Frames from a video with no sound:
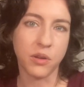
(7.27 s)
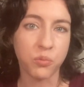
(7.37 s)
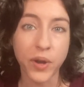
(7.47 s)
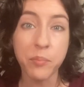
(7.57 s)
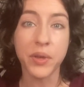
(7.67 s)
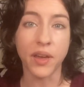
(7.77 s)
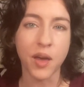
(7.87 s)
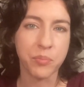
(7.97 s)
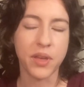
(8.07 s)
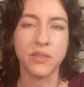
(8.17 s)
ramping
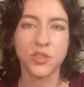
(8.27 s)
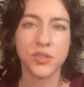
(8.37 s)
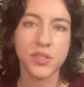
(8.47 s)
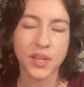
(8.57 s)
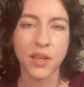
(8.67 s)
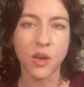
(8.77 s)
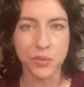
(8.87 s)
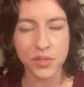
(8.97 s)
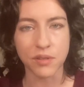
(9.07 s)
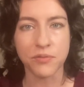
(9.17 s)
up and then just staying
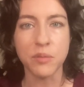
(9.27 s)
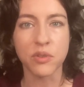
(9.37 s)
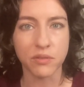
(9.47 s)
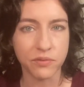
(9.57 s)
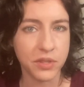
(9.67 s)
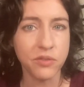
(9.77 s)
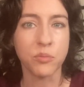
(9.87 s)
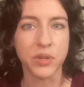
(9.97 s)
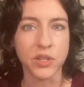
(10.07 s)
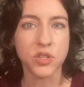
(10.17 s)
almost at a fever
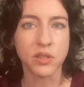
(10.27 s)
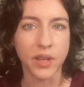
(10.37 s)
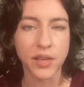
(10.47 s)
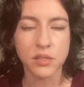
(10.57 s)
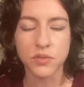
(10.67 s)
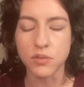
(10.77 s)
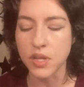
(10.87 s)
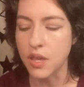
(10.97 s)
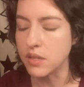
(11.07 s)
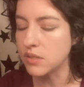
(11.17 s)
pitch the last few
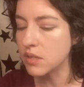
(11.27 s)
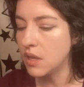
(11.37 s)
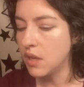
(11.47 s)
days.